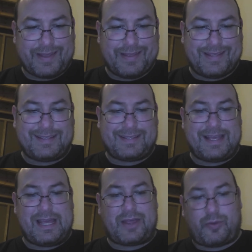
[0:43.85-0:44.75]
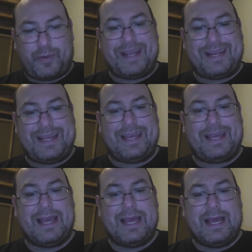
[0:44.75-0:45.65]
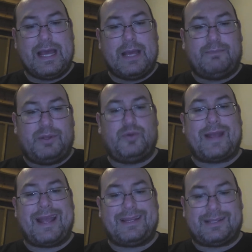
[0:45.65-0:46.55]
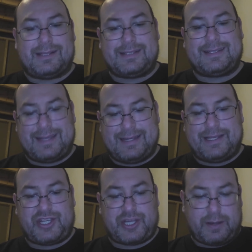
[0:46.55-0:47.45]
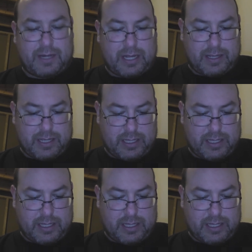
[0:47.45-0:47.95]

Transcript: This is the 3D Blu-ray Deluxe Edition